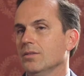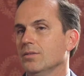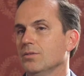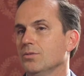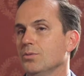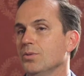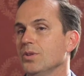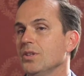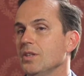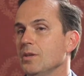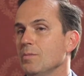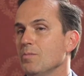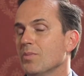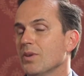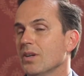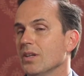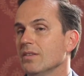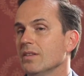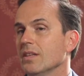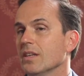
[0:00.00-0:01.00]
3D
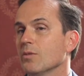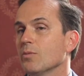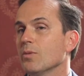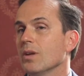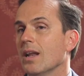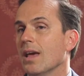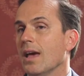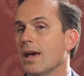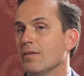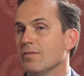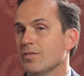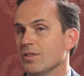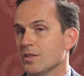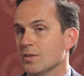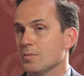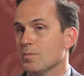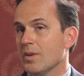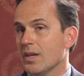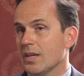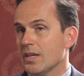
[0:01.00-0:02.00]
printing will have
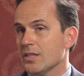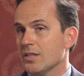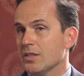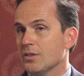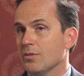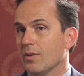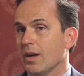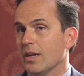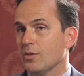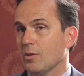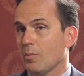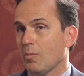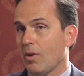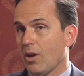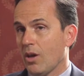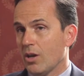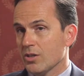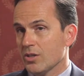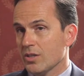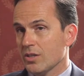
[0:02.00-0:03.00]
its place in
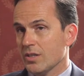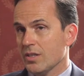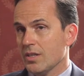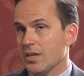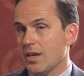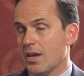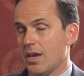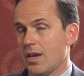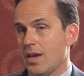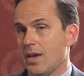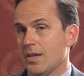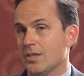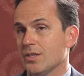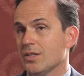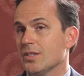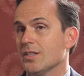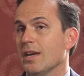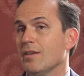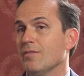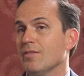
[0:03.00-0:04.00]
rhinoplasty as
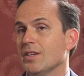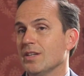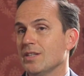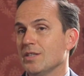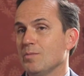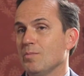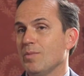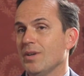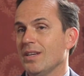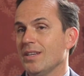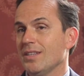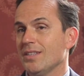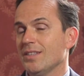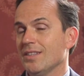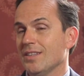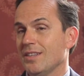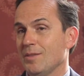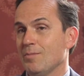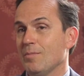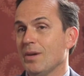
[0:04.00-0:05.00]
it's having its
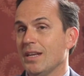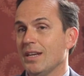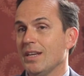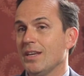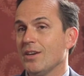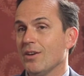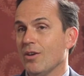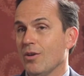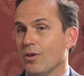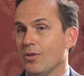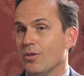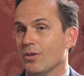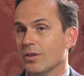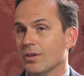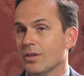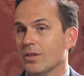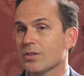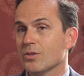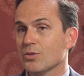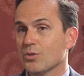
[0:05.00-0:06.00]
place in many
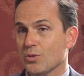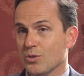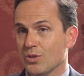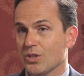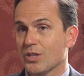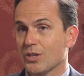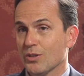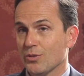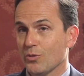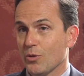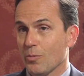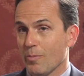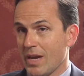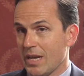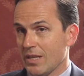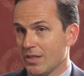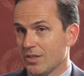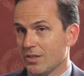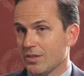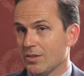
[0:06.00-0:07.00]
other surgical
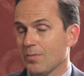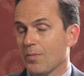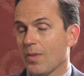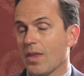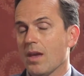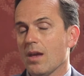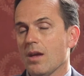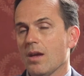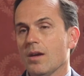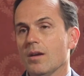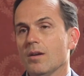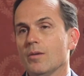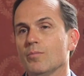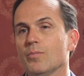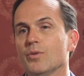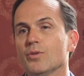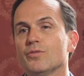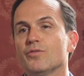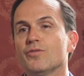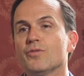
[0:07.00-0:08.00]
domains.
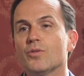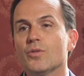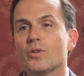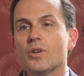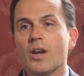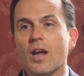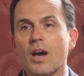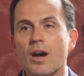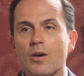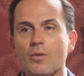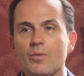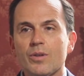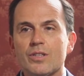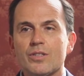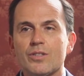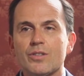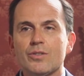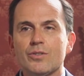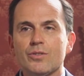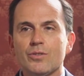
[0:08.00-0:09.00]
But for now,
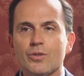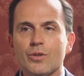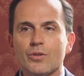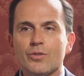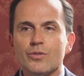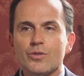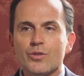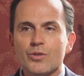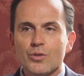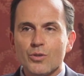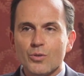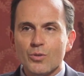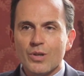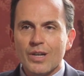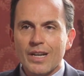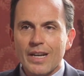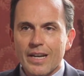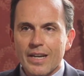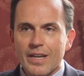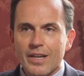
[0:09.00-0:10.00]
it's not so
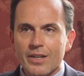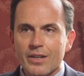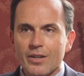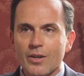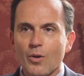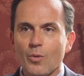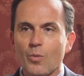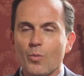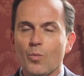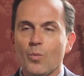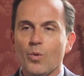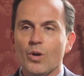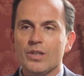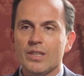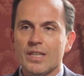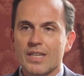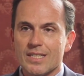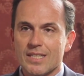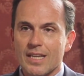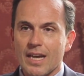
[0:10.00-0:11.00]
clear
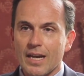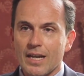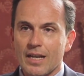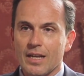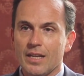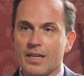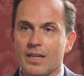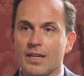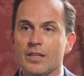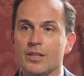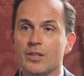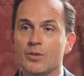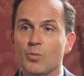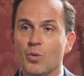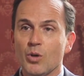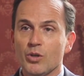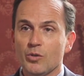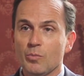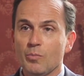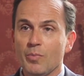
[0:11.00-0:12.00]
what exactly and
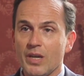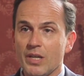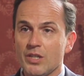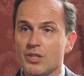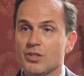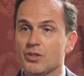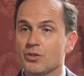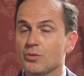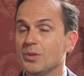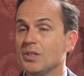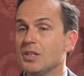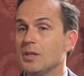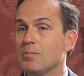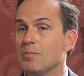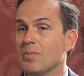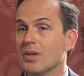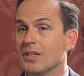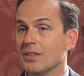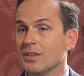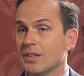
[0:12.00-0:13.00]
in what patient
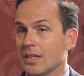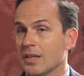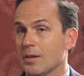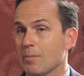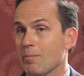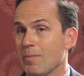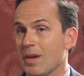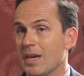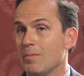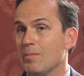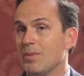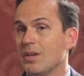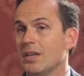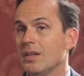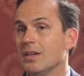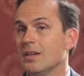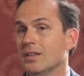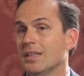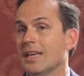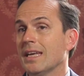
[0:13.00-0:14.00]
3D printing may
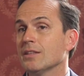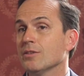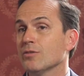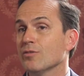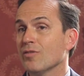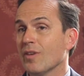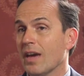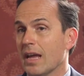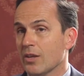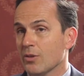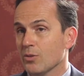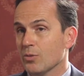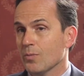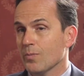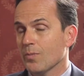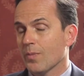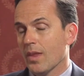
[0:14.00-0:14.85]
be an added value.